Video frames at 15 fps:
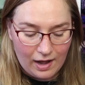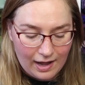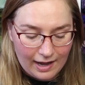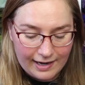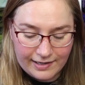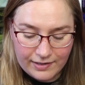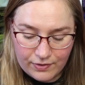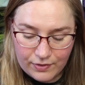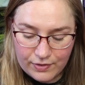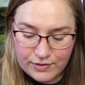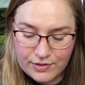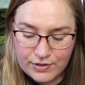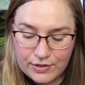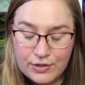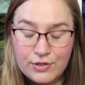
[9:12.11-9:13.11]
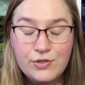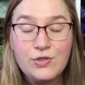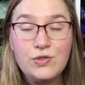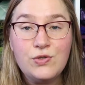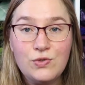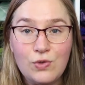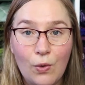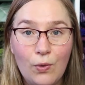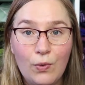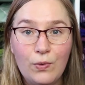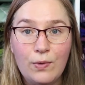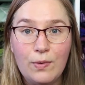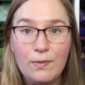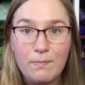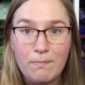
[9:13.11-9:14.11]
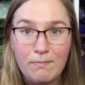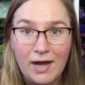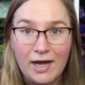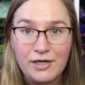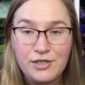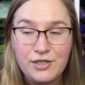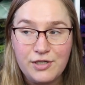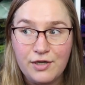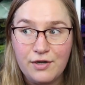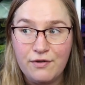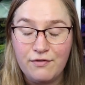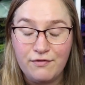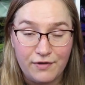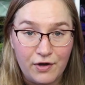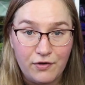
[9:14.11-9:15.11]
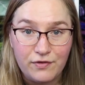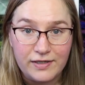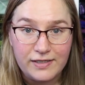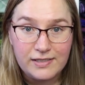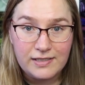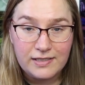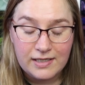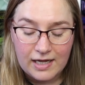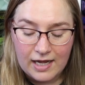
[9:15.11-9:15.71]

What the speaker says: I got so much velvet